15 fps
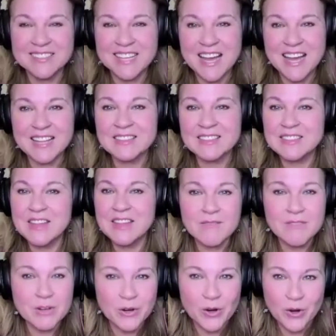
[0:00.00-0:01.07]
I love
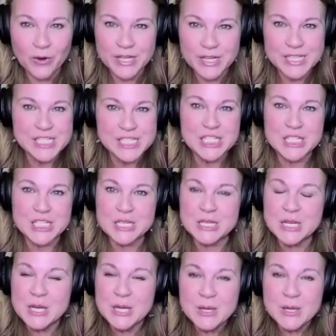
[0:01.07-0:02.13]
your courage to
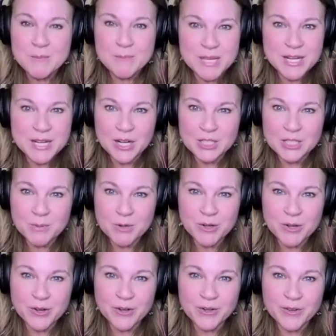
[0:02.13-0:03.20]
be an
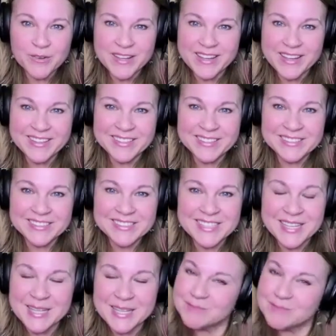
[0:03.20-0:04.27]
entrepreneur, and
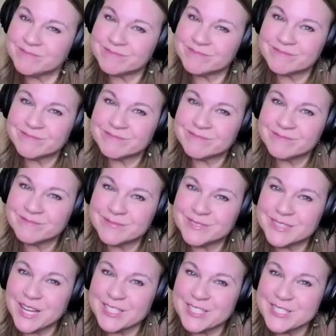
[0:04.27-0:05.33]
I'll
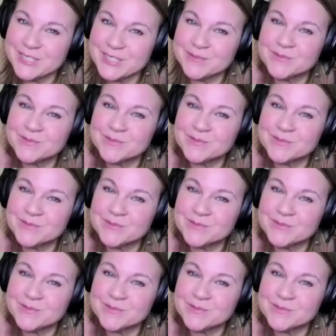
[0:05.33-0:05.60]
talk to you soon.